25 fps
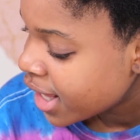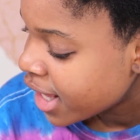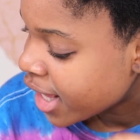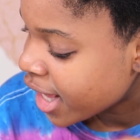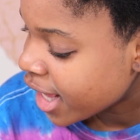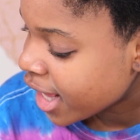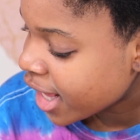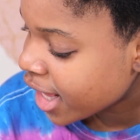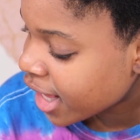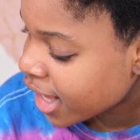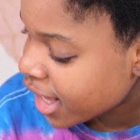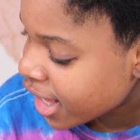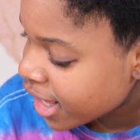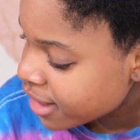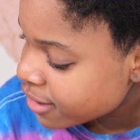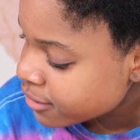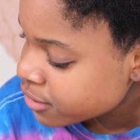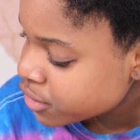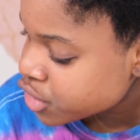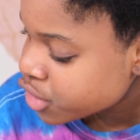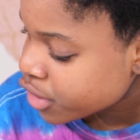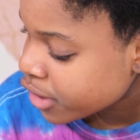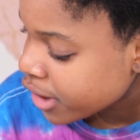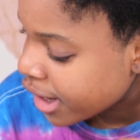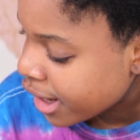it
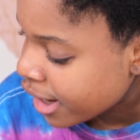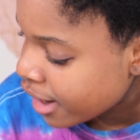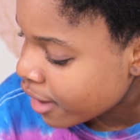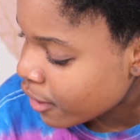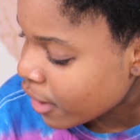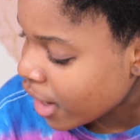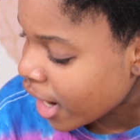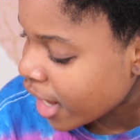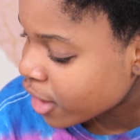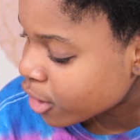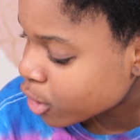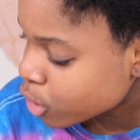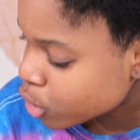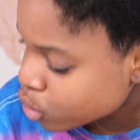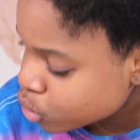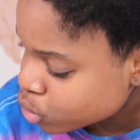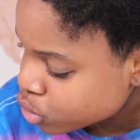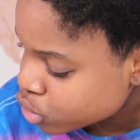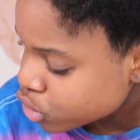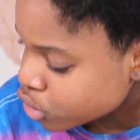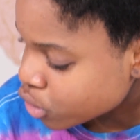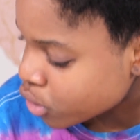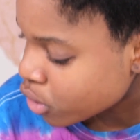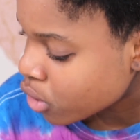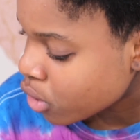gives your hair a
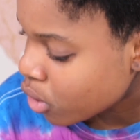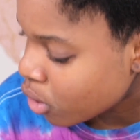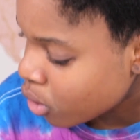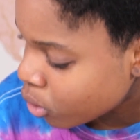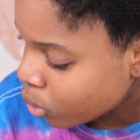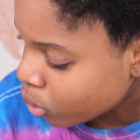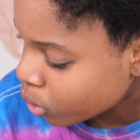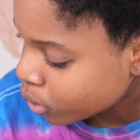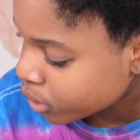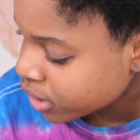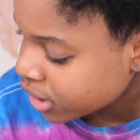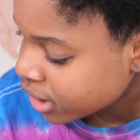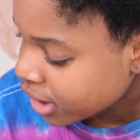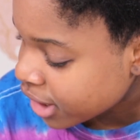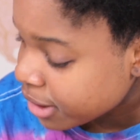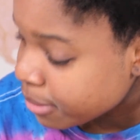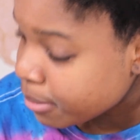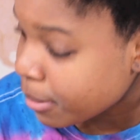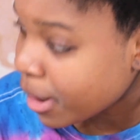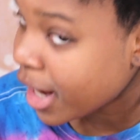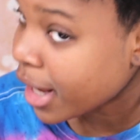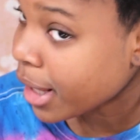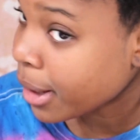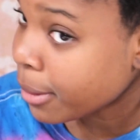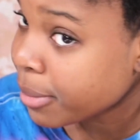looser hold, in
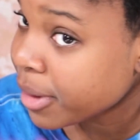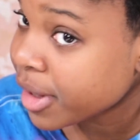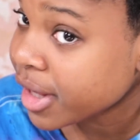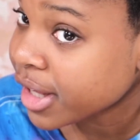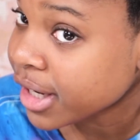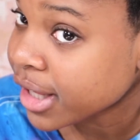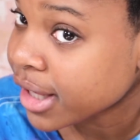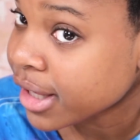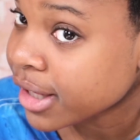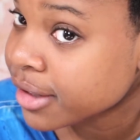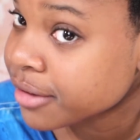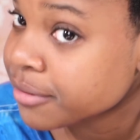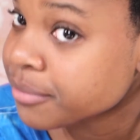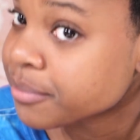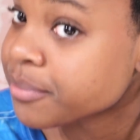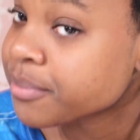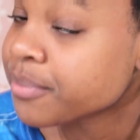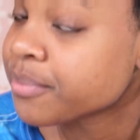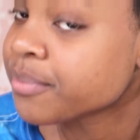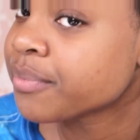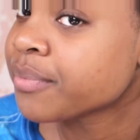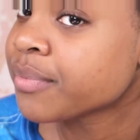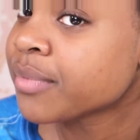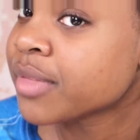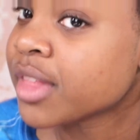my opinion.
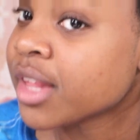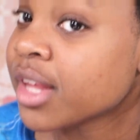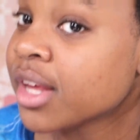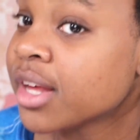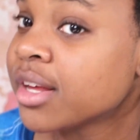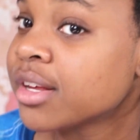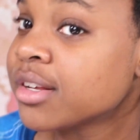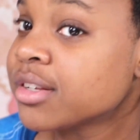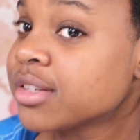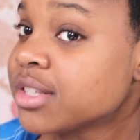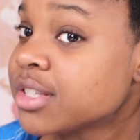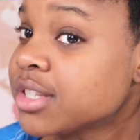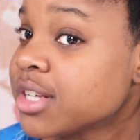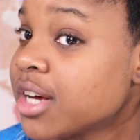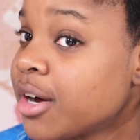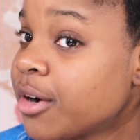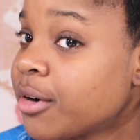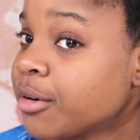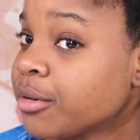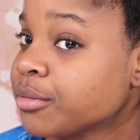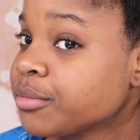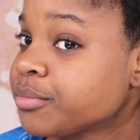So